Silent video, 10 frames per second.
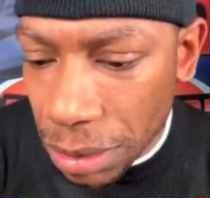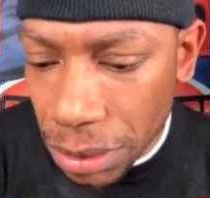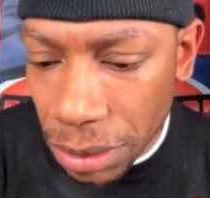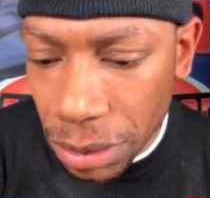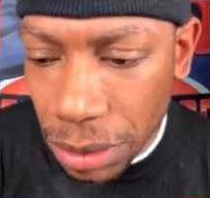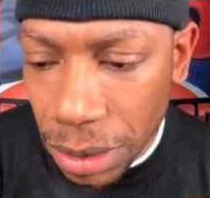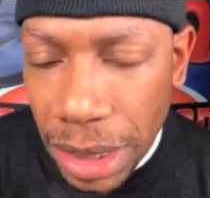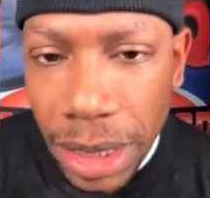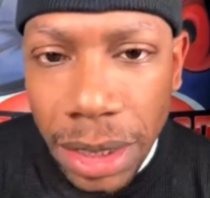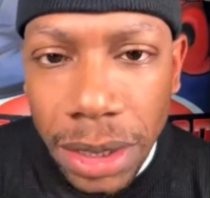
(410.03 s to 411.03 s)

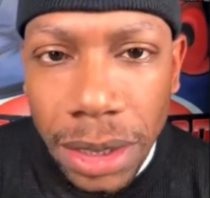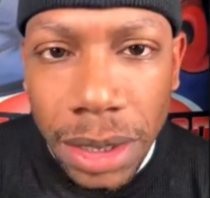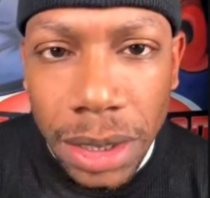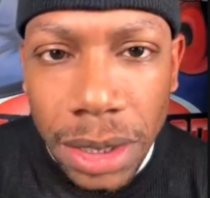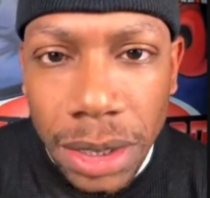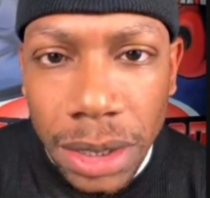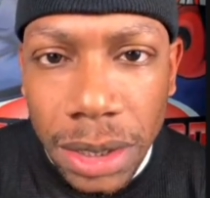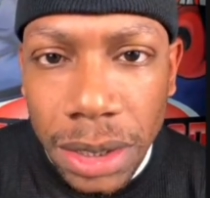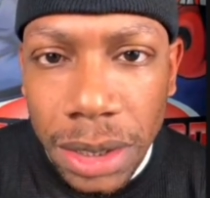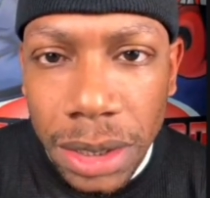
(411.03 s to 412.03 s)
Boots to go fight on
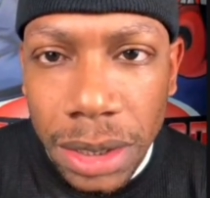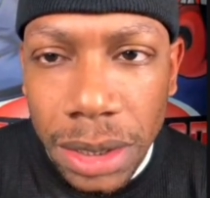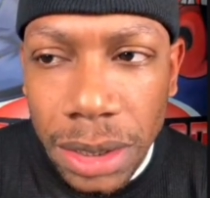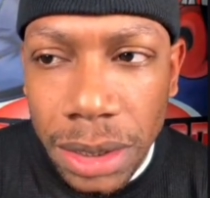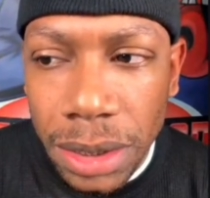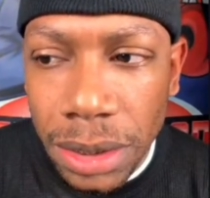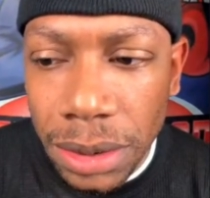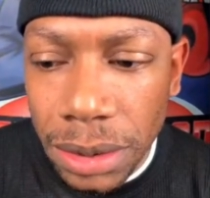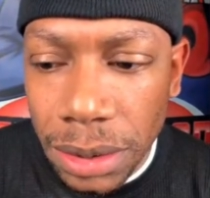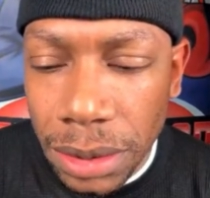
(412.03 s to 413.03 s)
on an app that
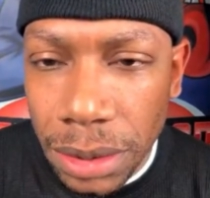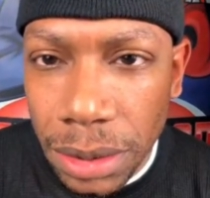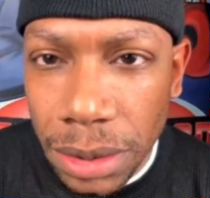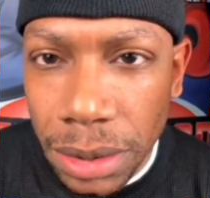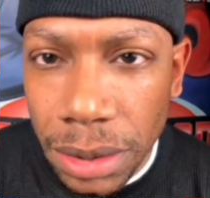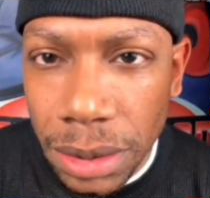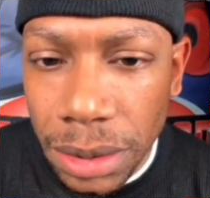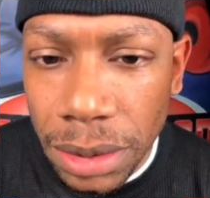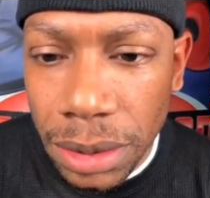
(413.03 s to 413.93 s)
Boots was not even willing to go.